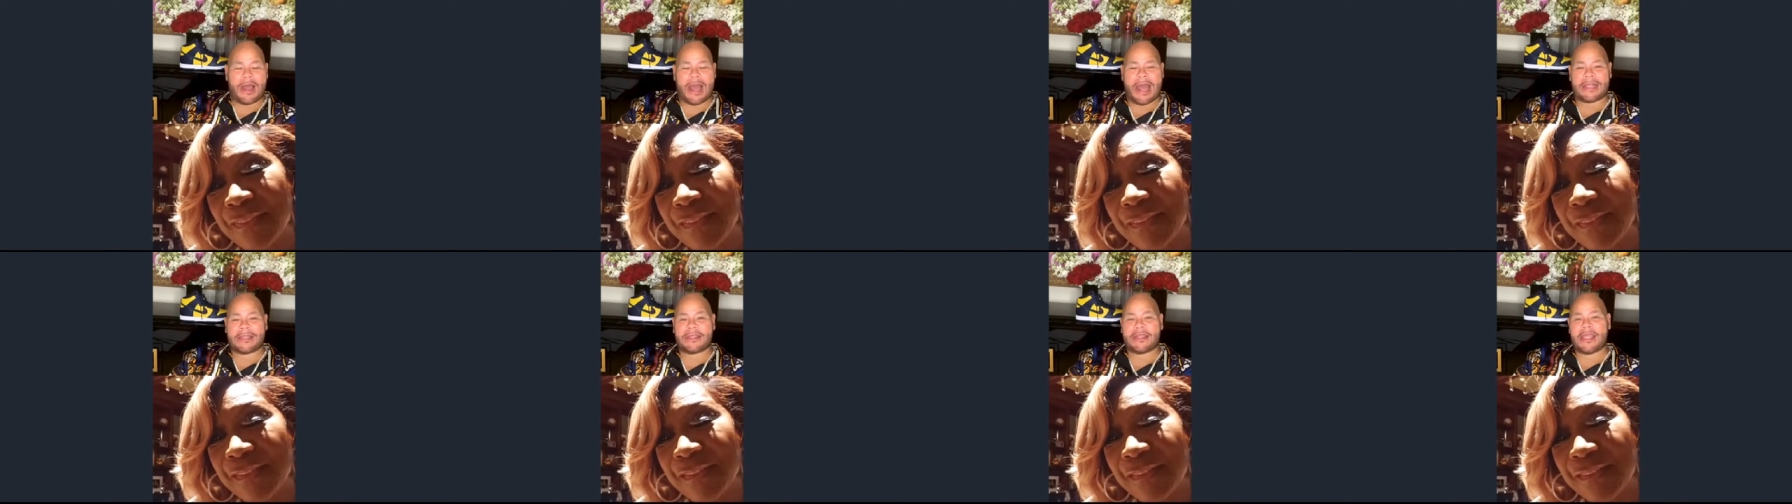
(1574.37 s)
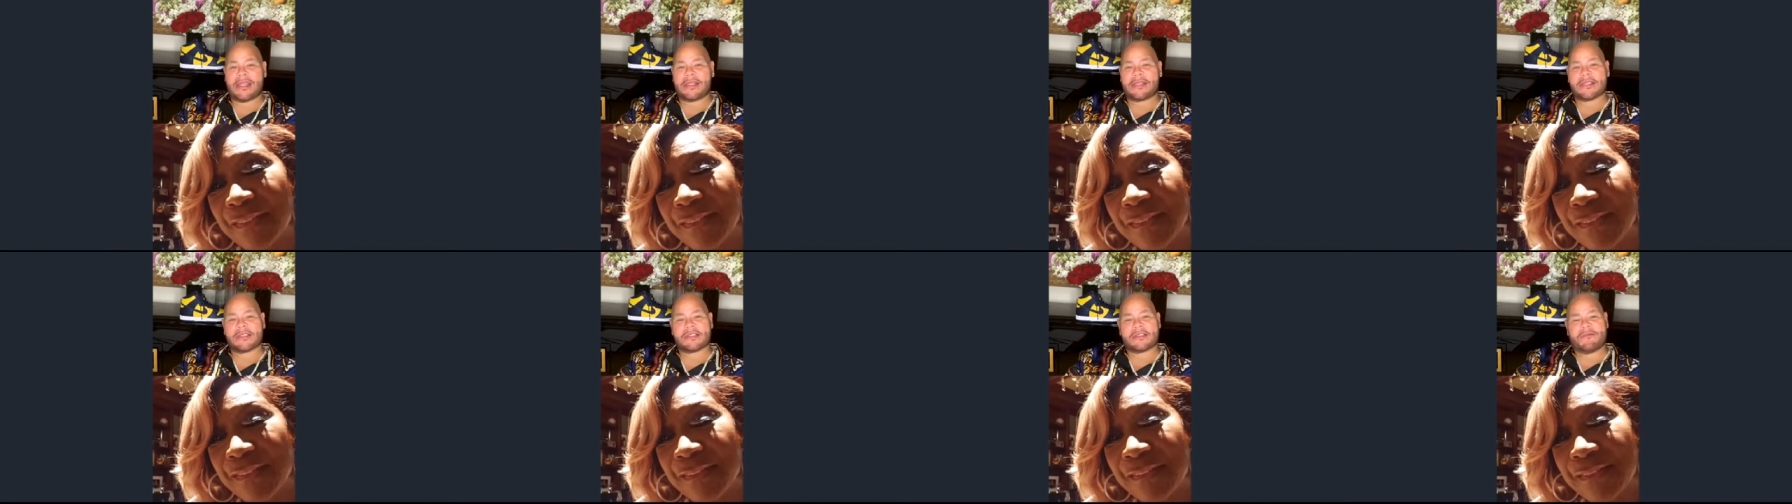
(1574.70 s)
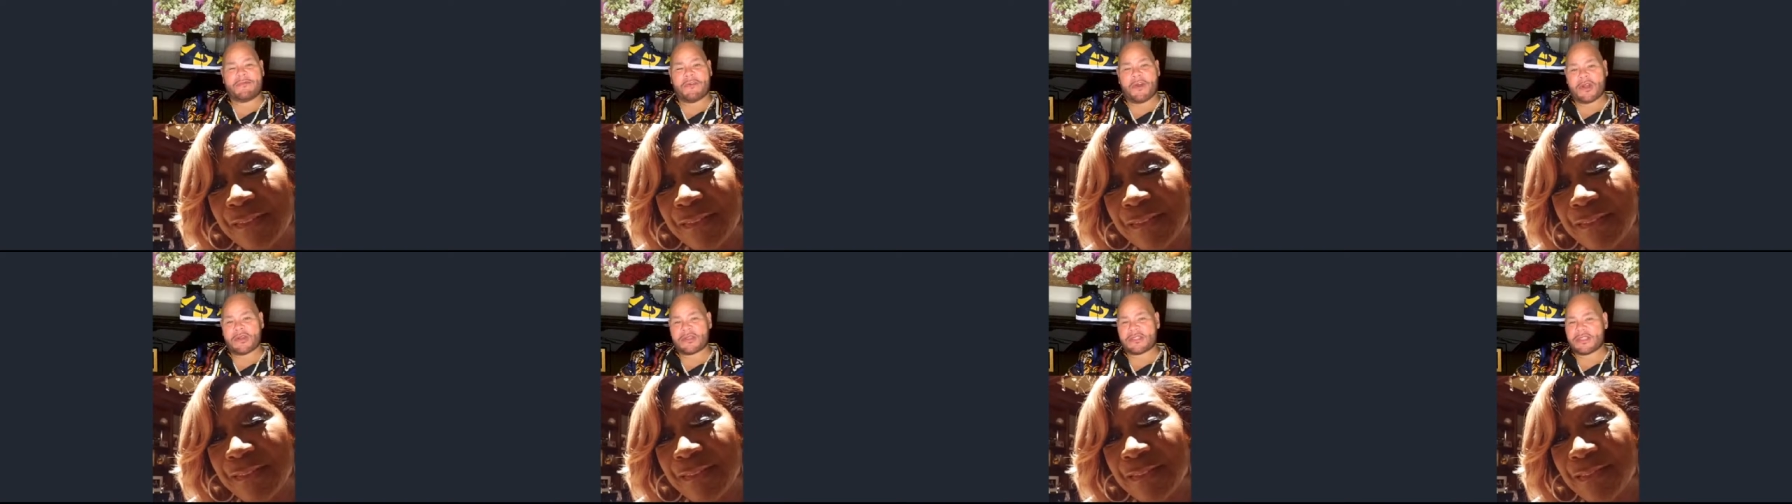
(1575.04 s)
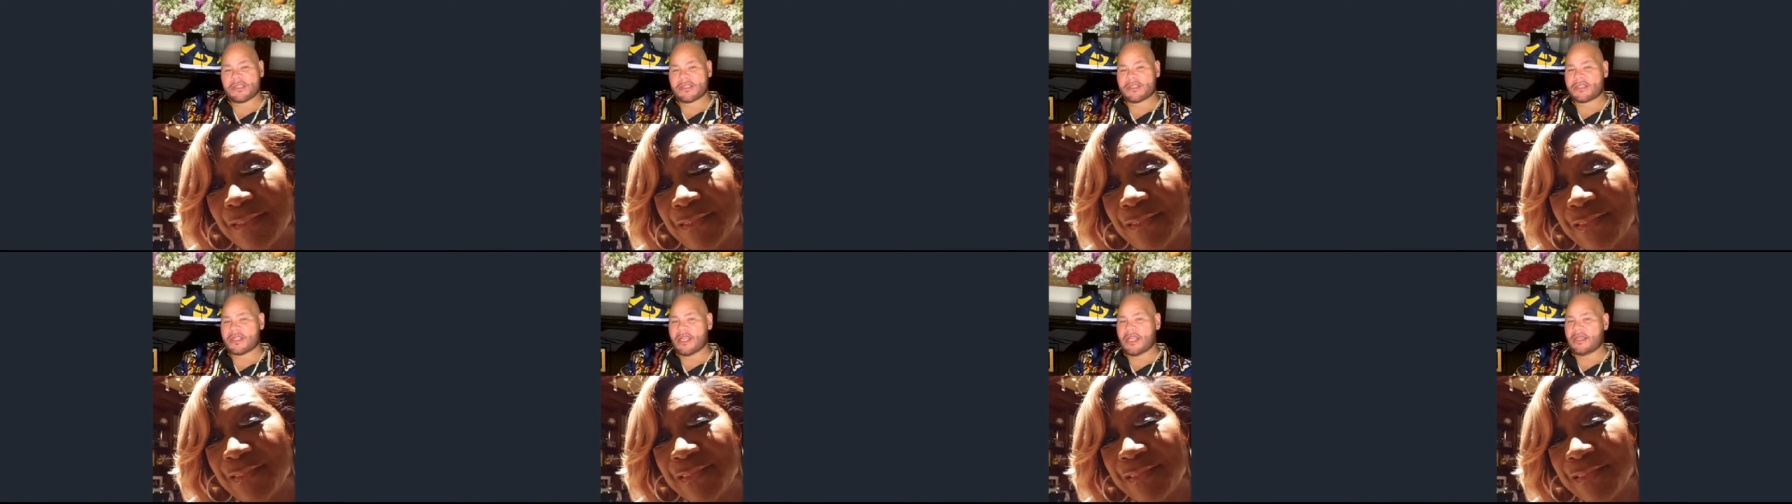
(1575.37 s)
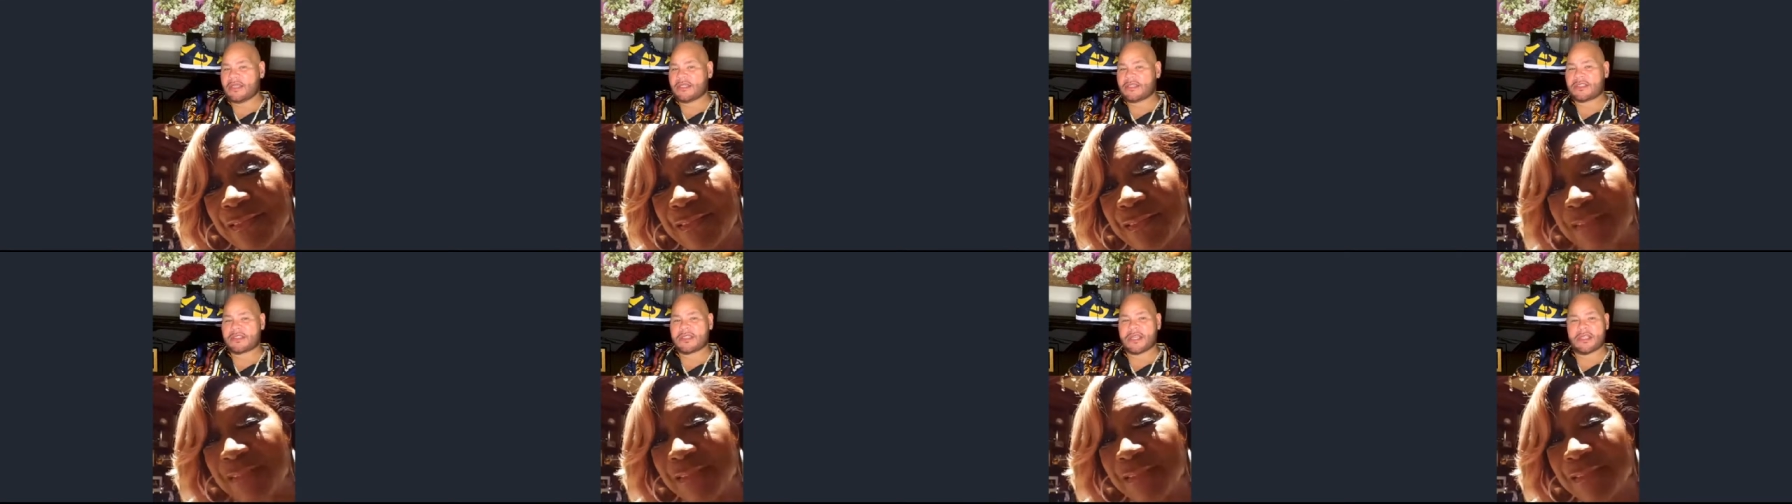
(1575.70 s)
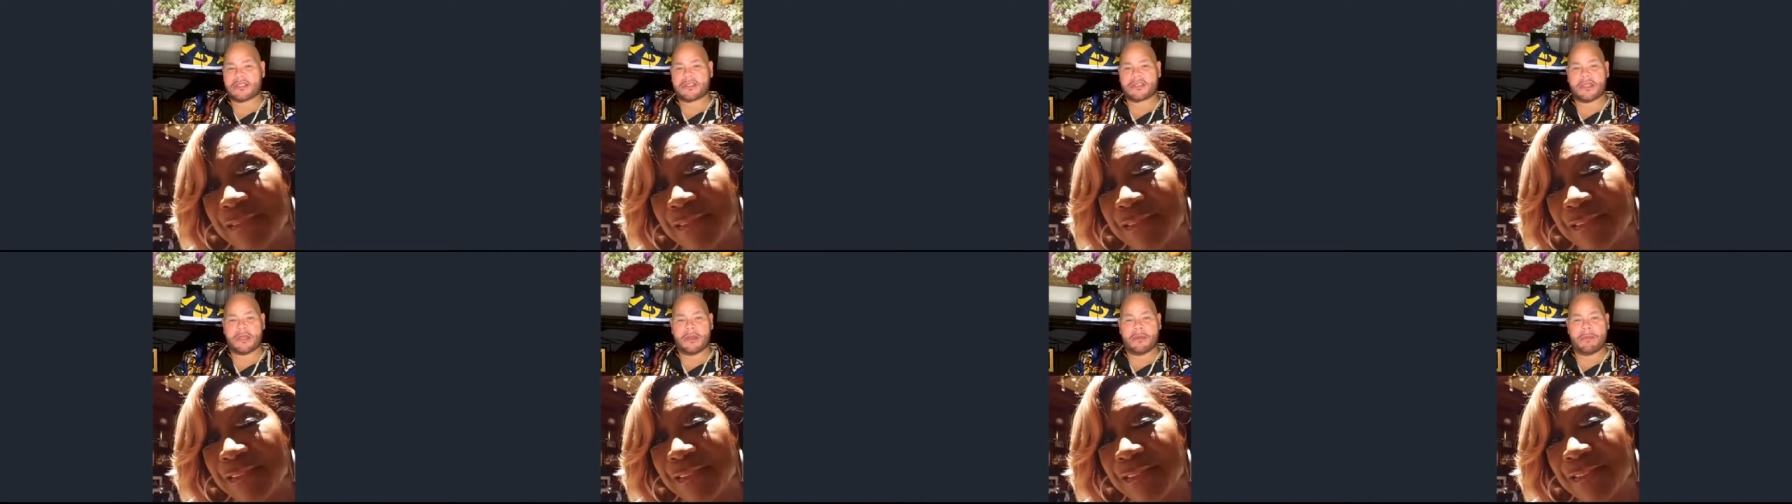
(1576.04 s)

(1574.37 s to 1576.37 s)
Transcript: I think this Verzuz thing is such an